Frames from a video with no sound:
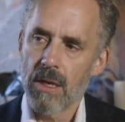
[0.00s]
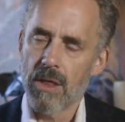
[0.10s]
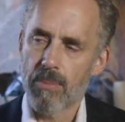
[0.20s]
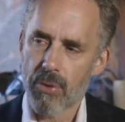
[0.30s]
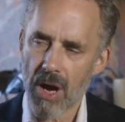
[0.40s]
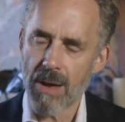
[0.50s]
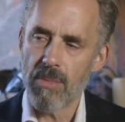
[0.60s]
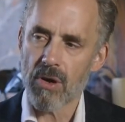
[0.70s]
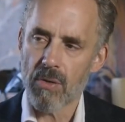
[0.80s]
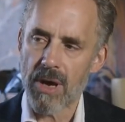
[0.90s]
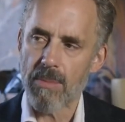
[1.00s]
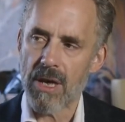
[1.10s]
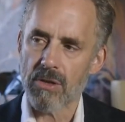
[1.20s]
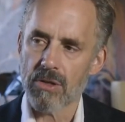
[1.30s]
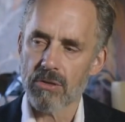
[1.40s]
the primary way
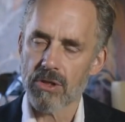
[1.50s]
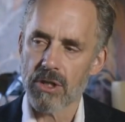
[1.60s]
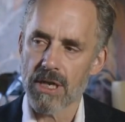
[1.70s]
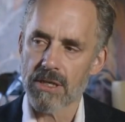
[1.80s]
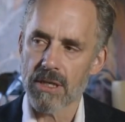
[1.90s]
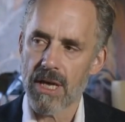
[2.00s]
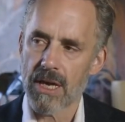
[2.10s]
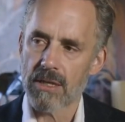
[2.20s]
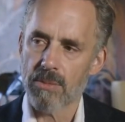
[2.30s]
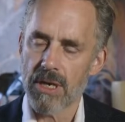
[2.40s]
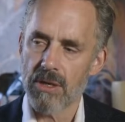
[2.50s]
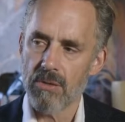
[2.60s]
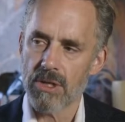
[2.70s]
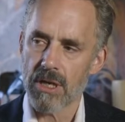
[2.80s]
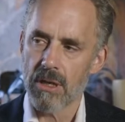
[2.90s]
men are socializing that is by
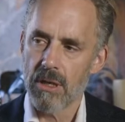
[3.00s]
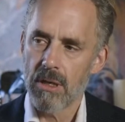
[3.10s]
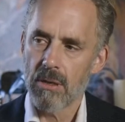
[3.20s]
using